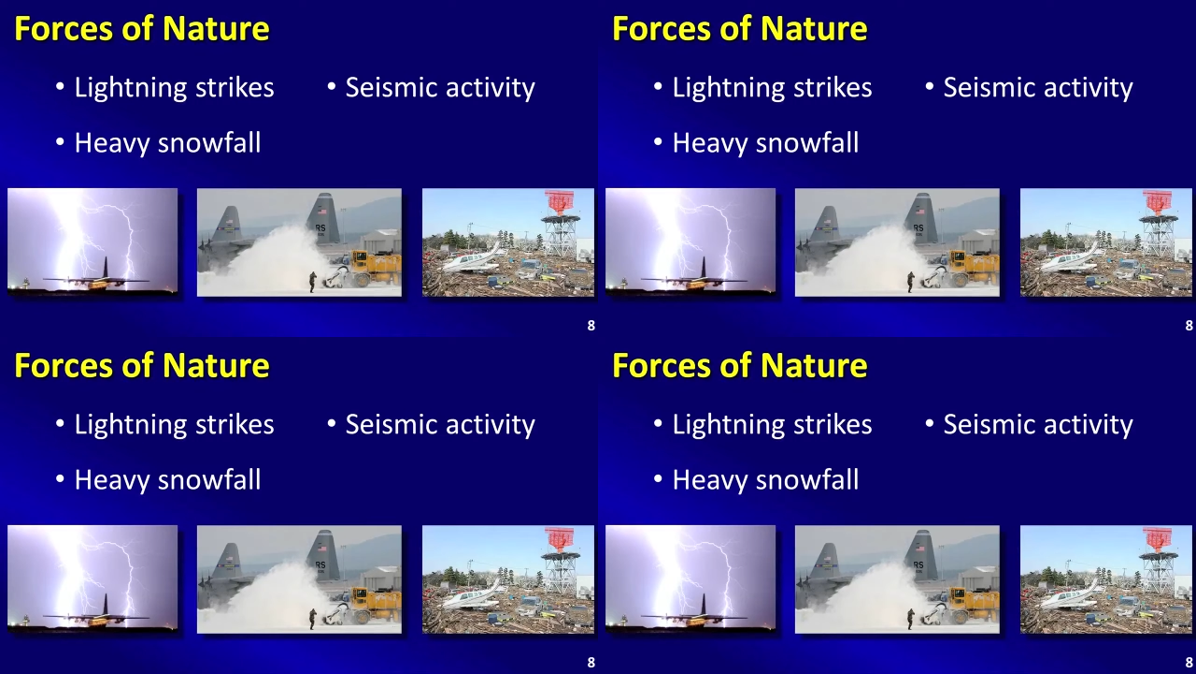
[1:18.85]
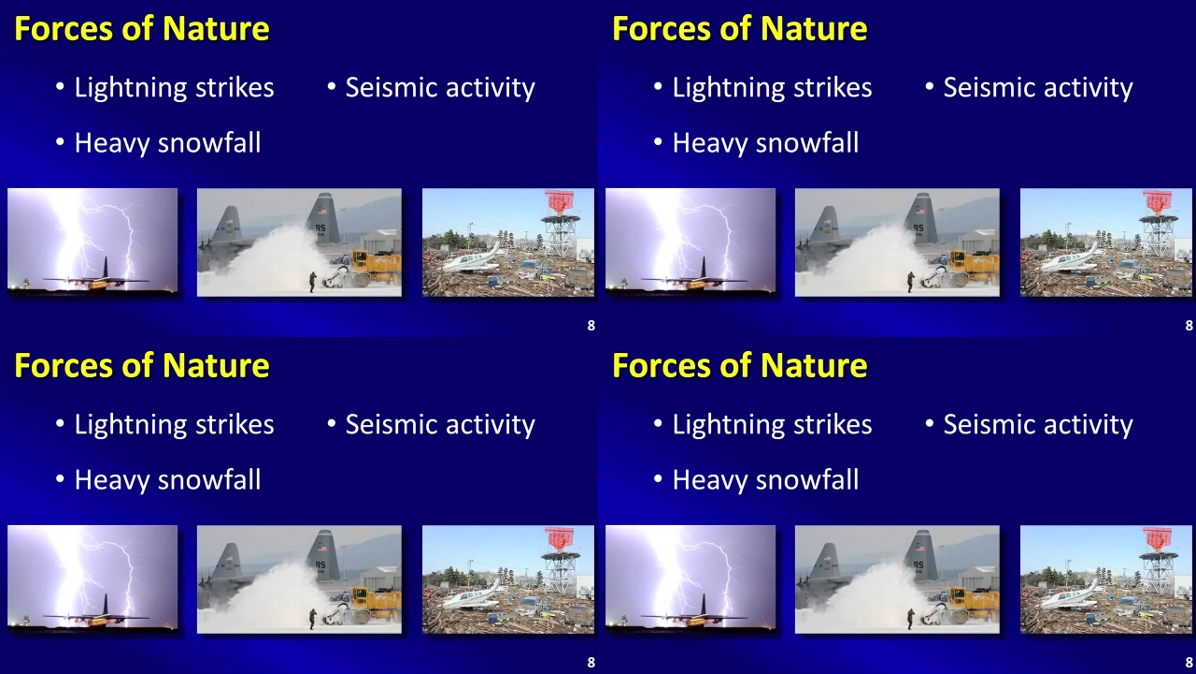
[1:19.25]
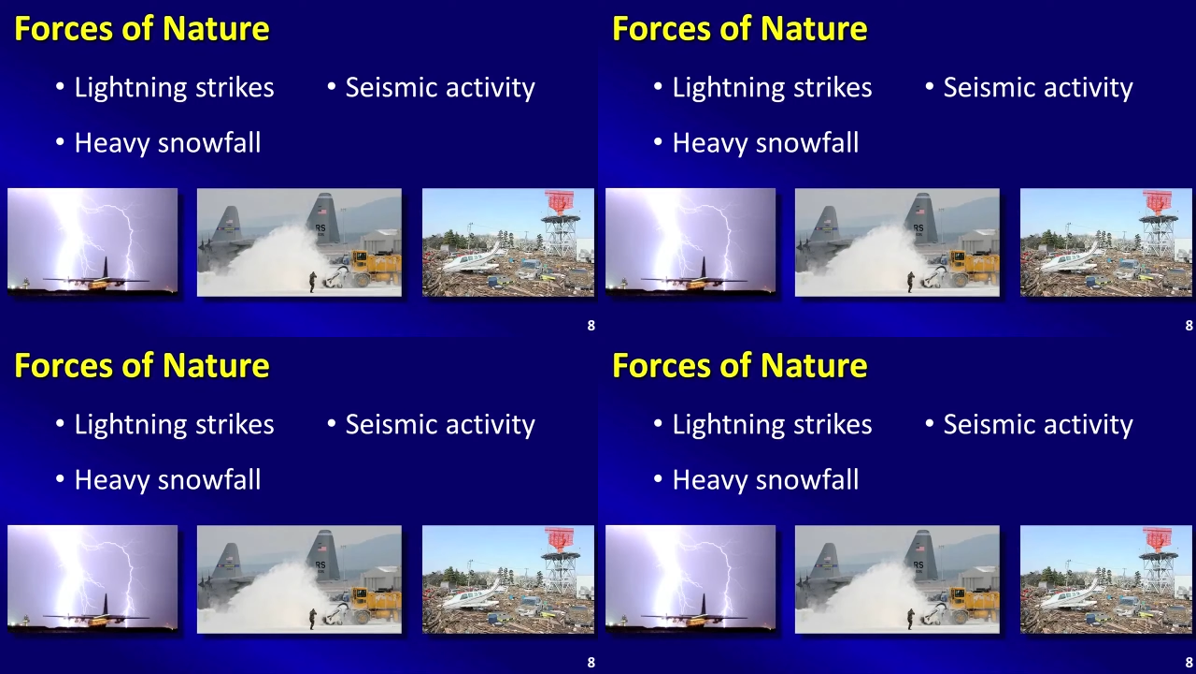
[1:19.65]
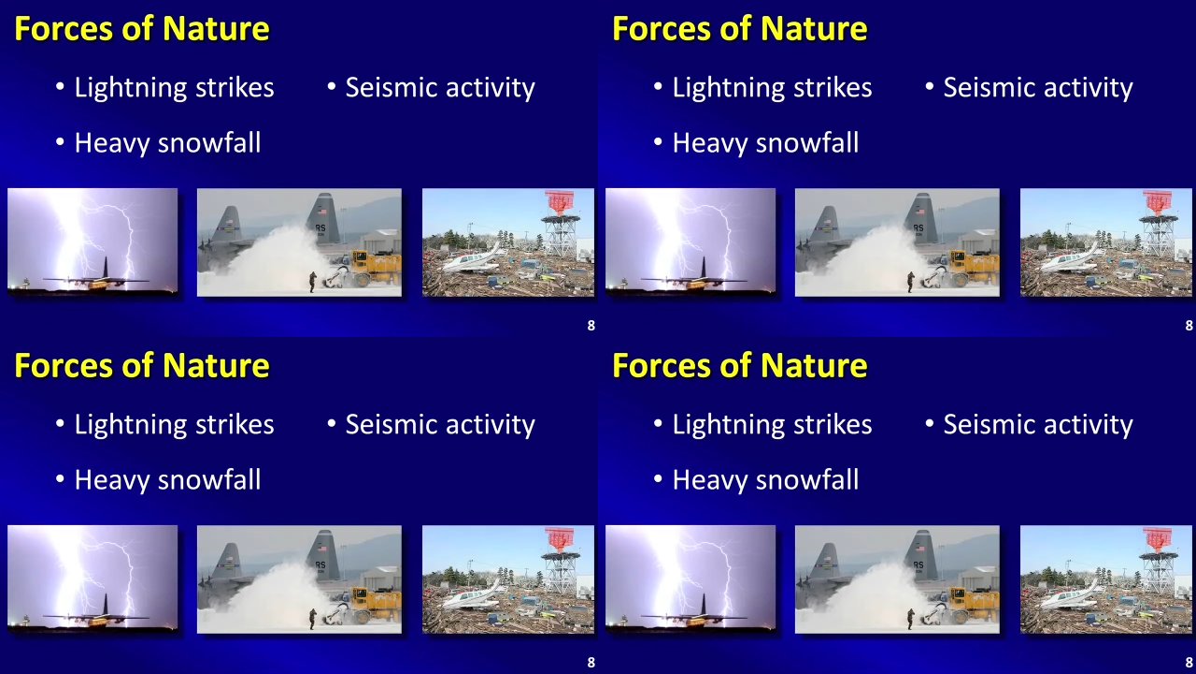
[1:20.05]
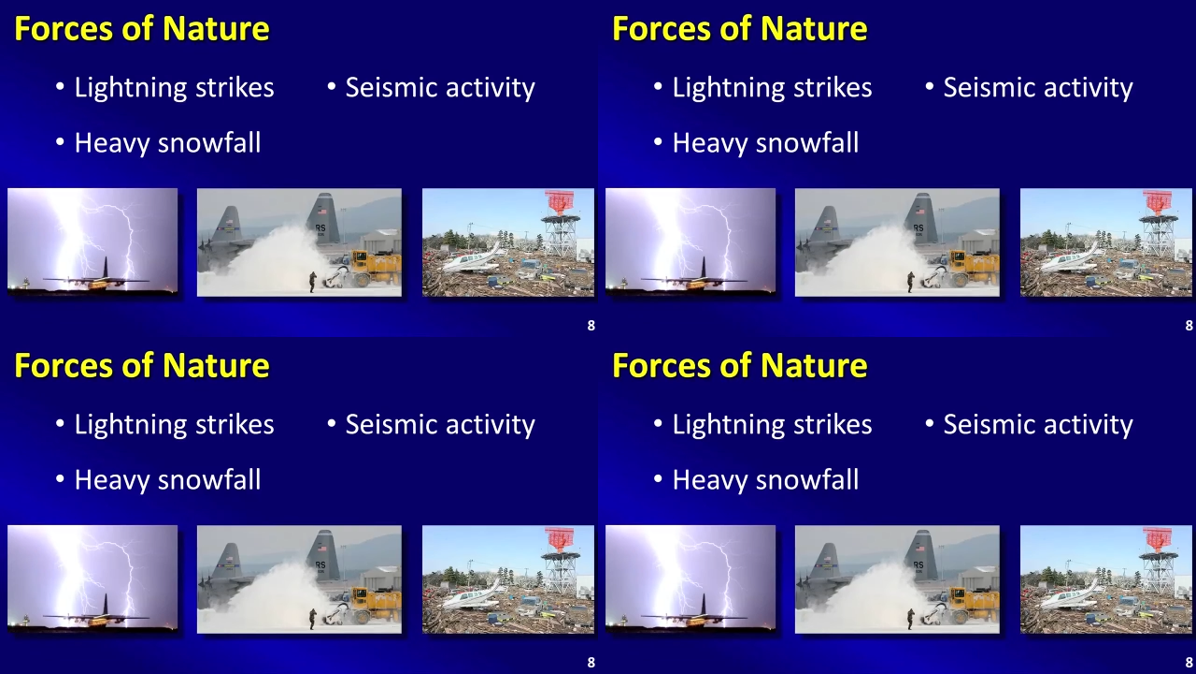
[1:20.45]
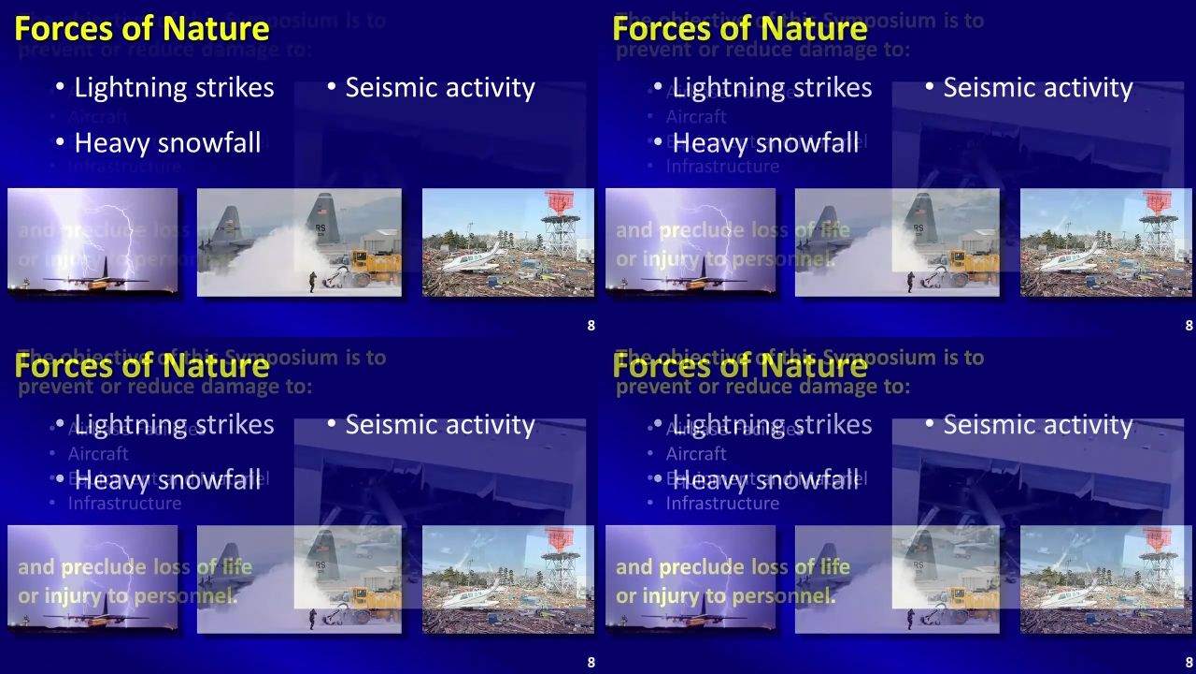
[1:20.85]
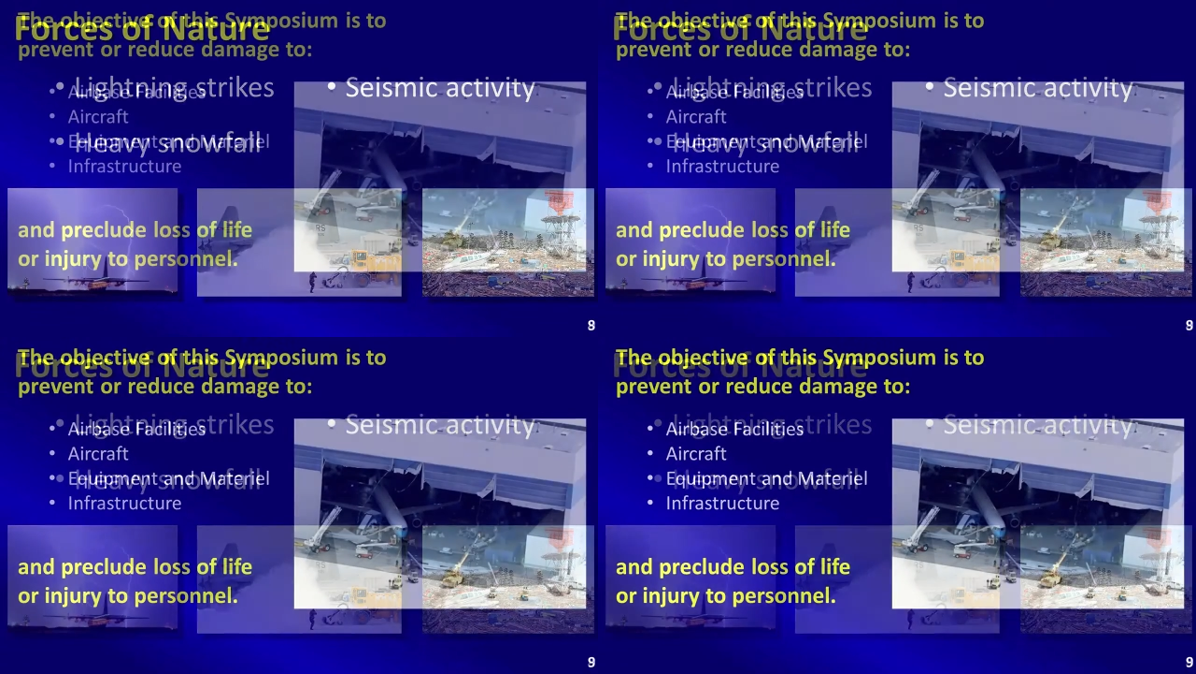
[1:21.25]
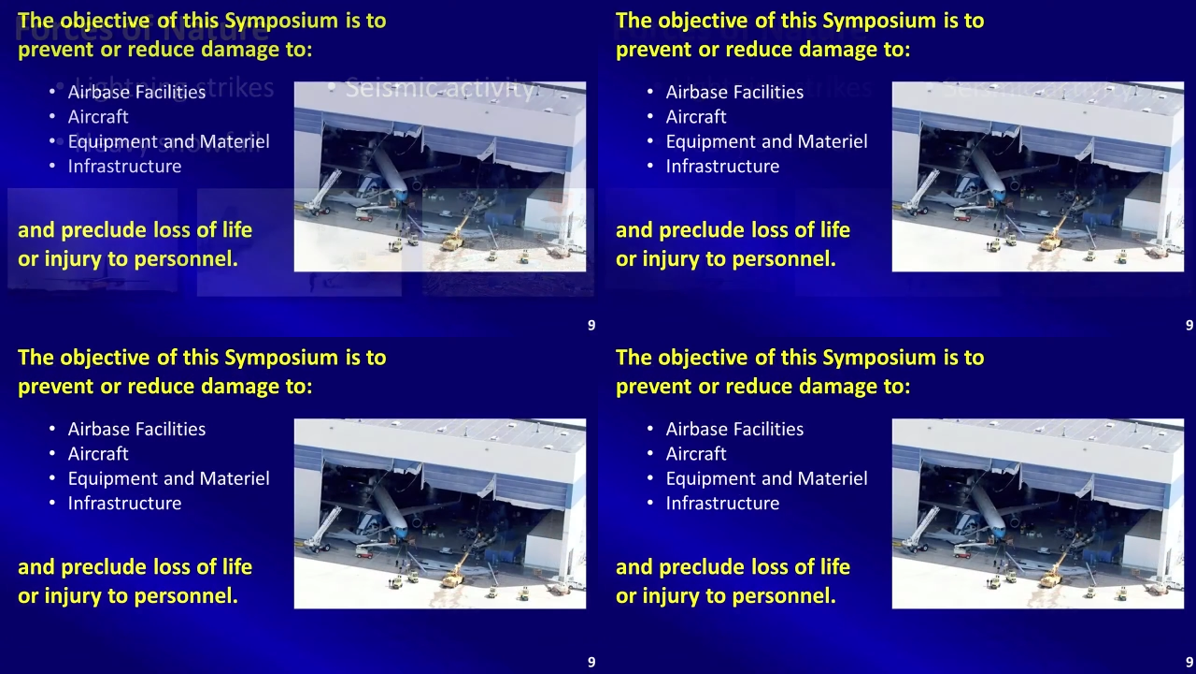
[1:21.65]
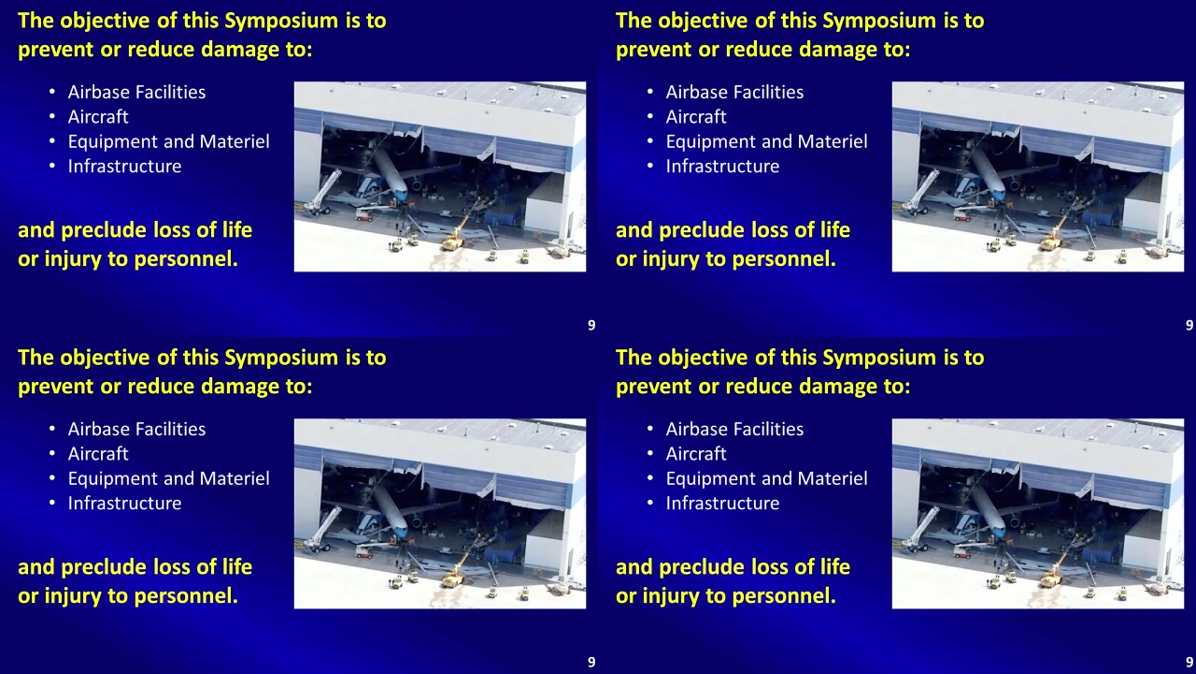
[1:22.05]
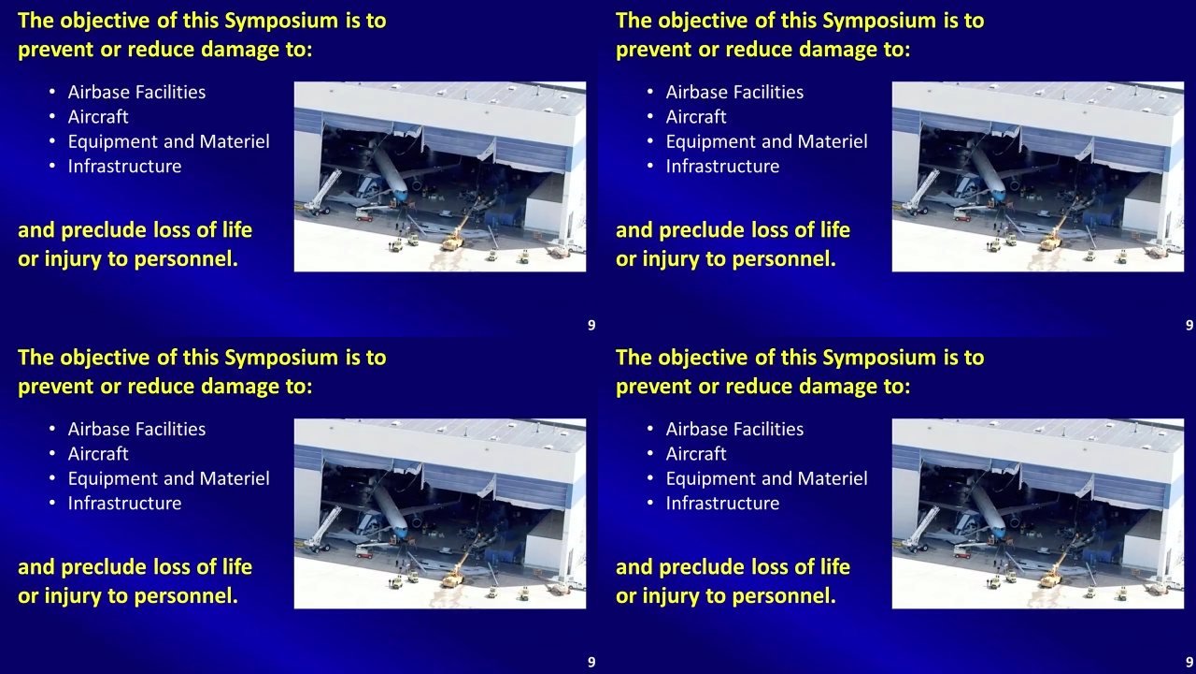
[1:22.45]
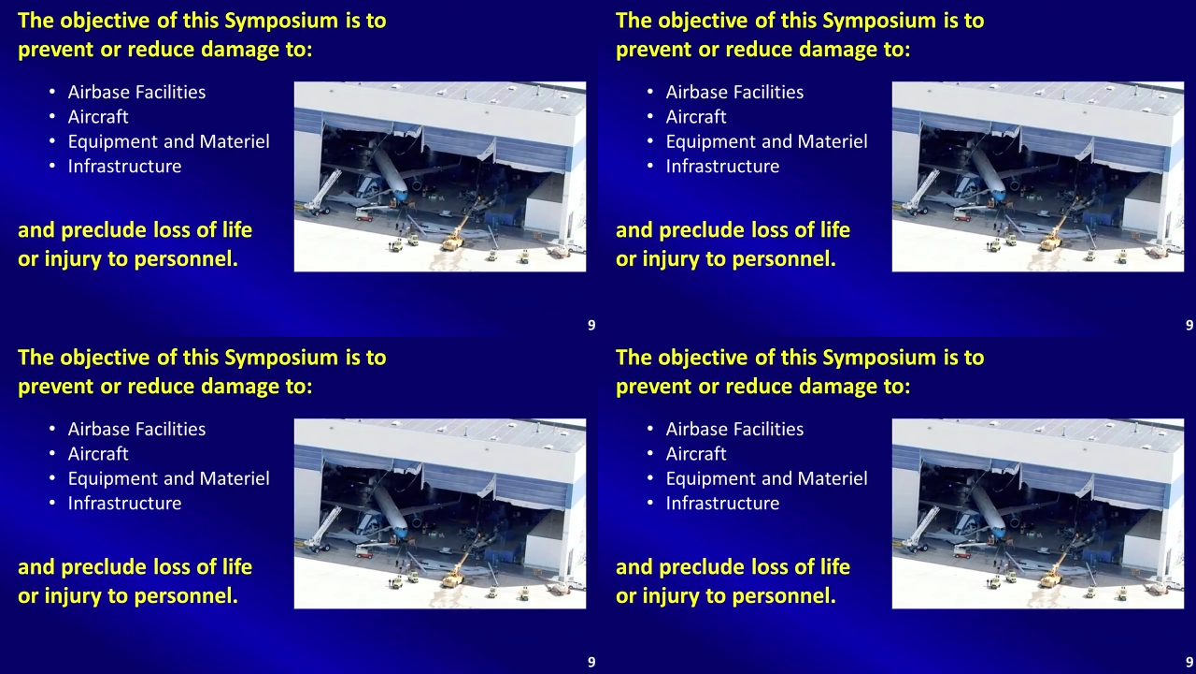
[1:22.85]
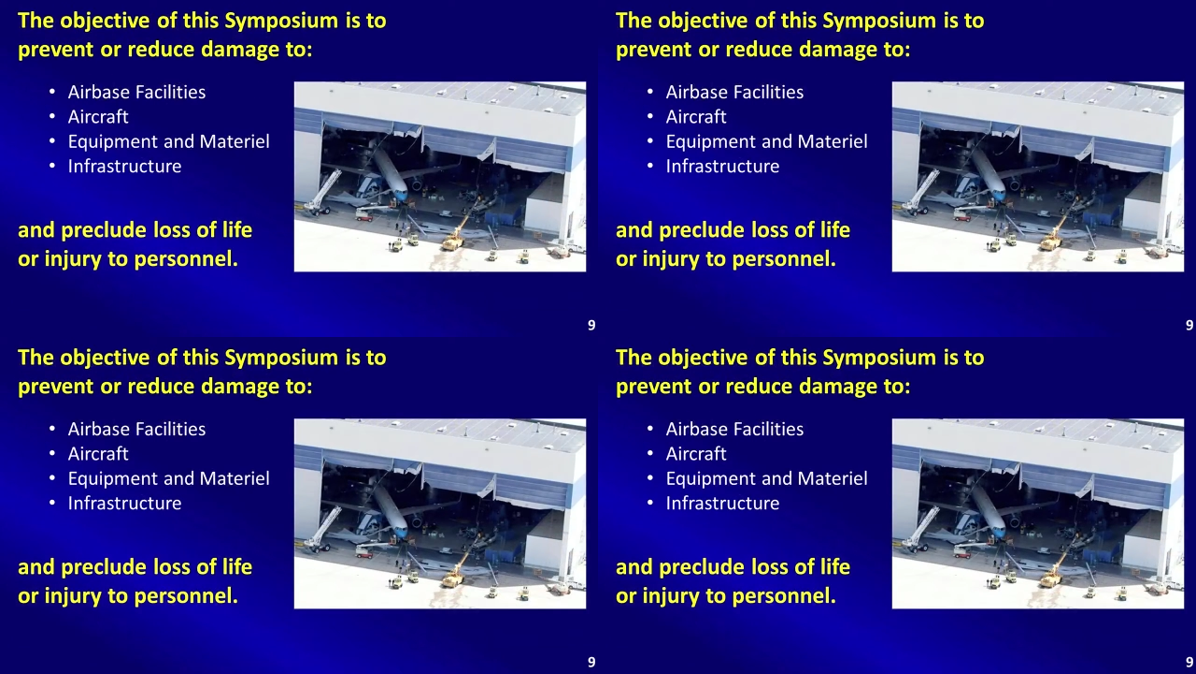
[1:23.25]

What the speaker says: Nobody's mouth can be seen.